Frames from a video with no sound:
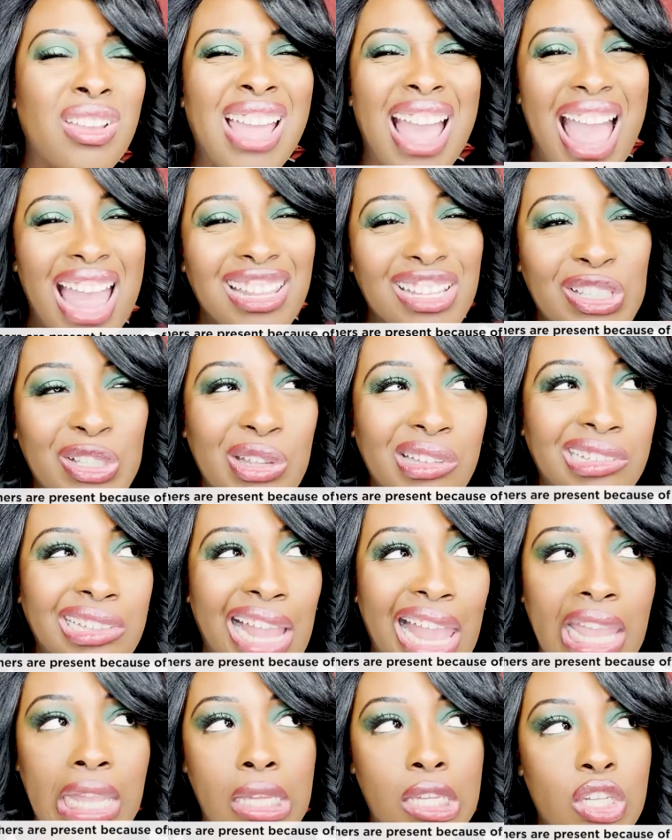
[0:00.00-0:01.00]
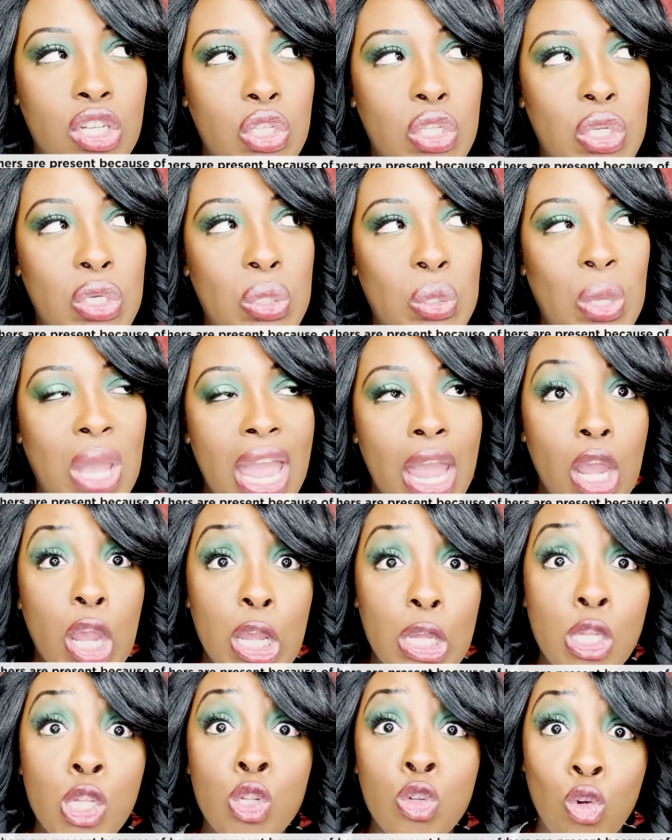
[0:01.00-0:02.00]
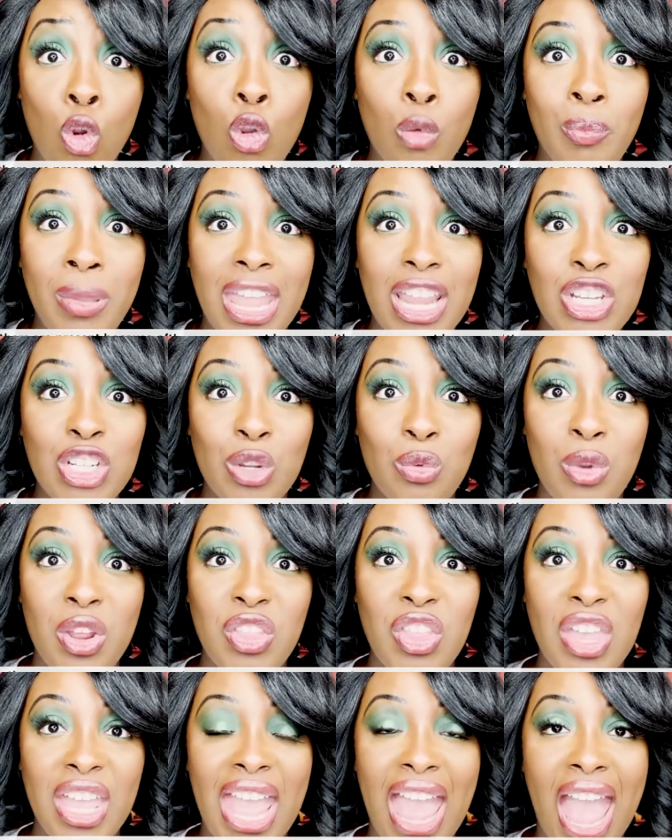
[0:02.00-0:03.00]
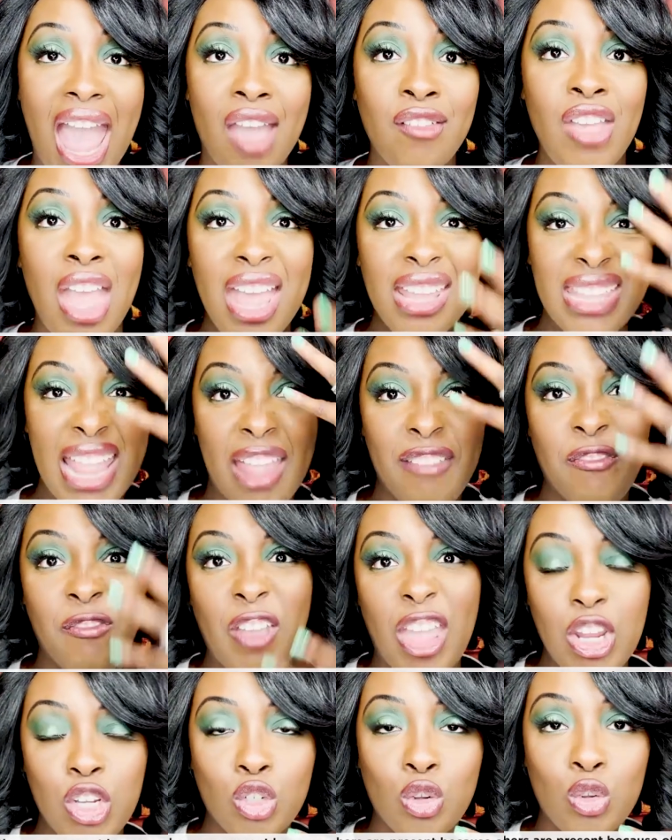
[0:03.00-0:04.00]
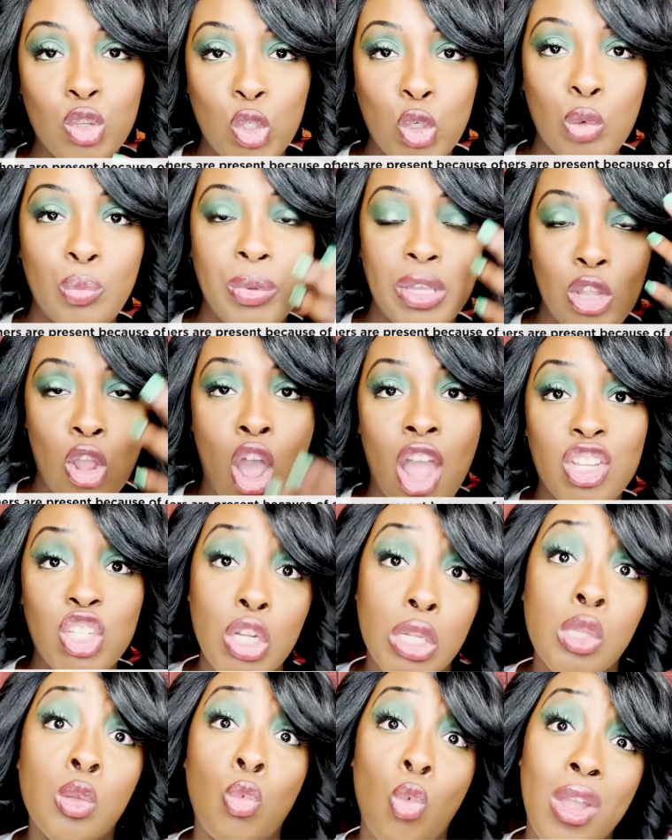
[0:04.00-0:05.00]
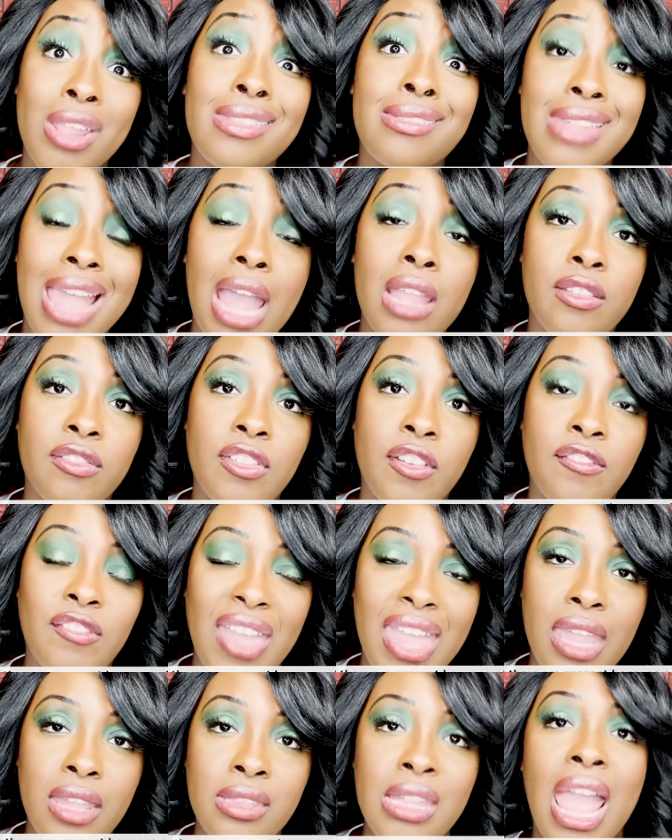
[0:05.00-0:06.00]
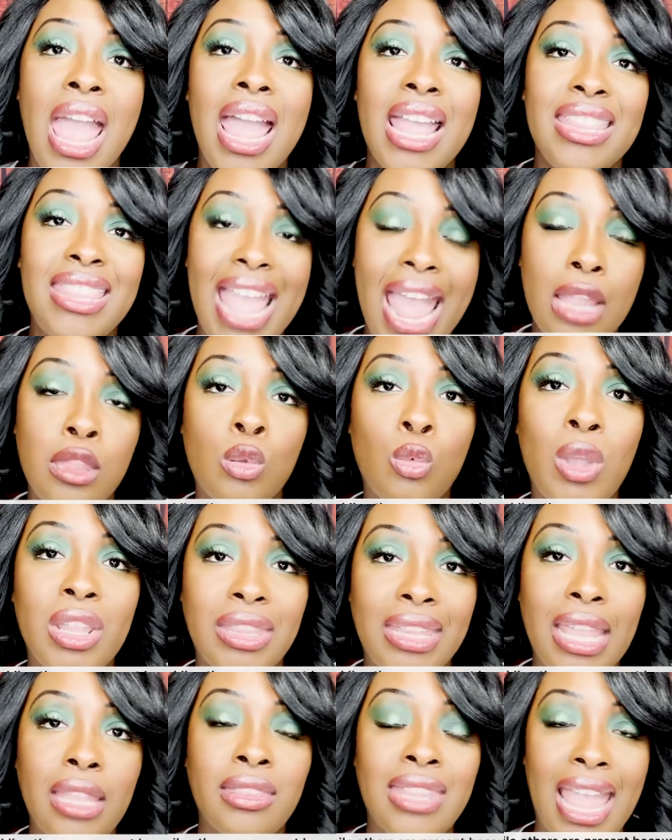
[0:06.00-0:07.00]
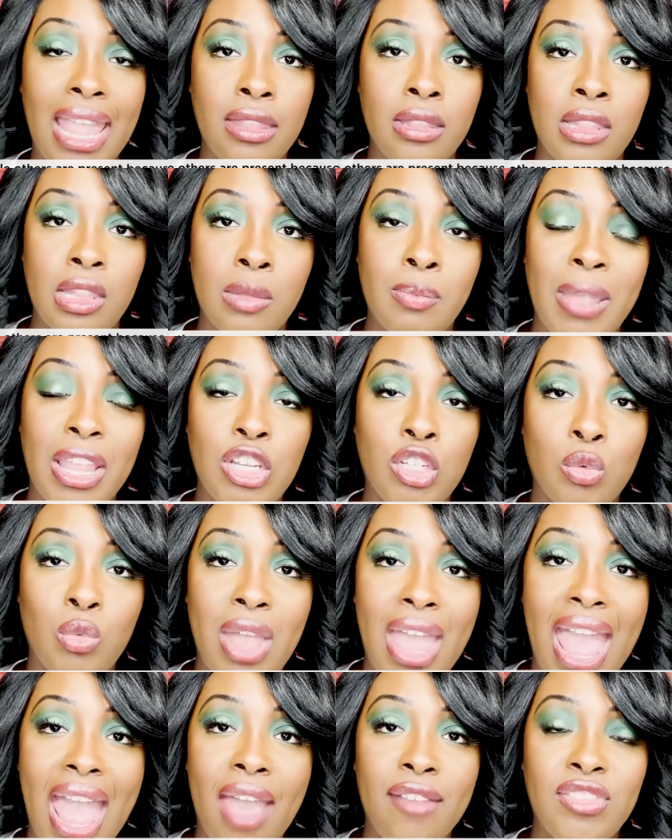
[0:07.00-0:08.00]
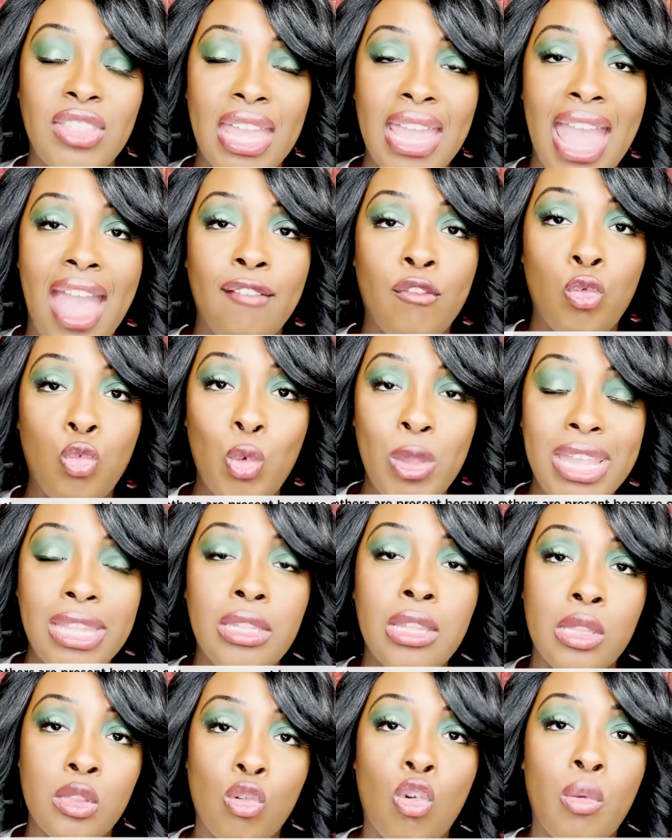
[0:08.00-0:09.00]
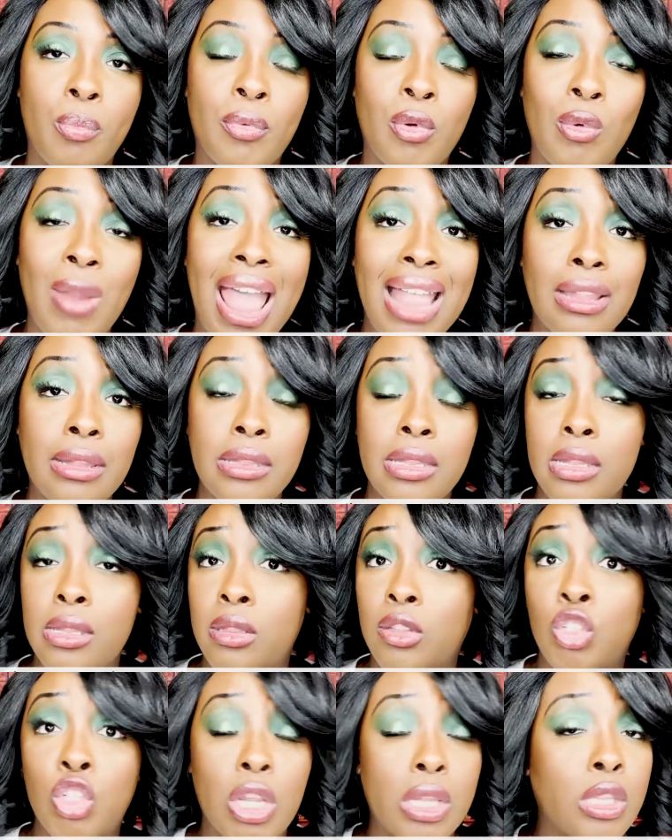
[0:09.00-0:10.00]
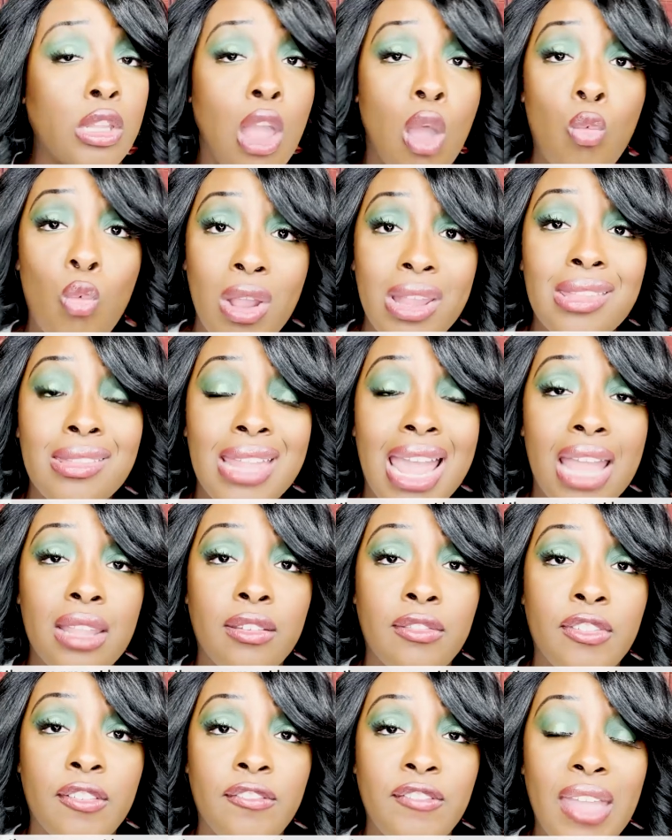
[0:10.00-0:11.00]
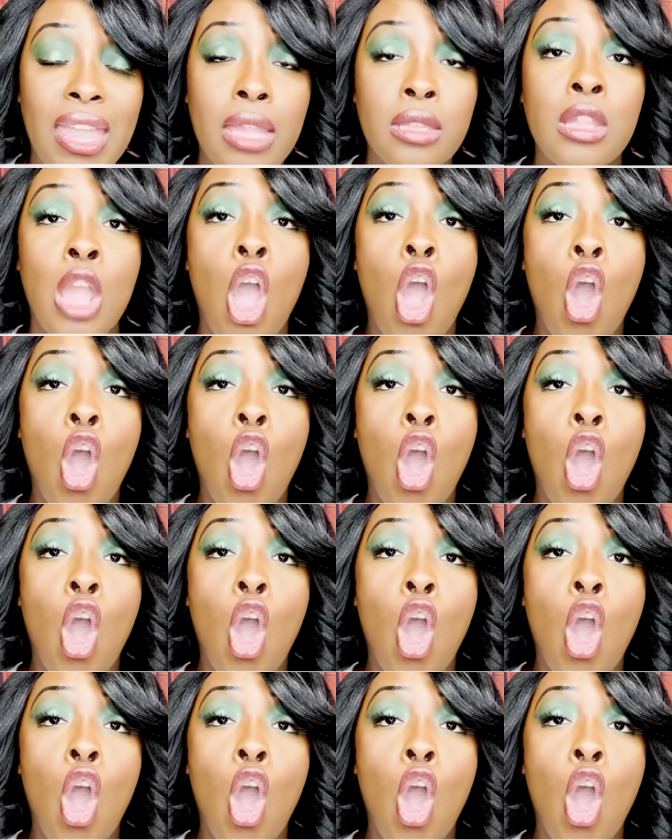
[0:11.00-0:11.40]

will kind of look like, you know, a stroke patient where they have that facial drooping on just one side of the face. That's what they, that this patient will have. They have weakness or paralysis just on one side of the face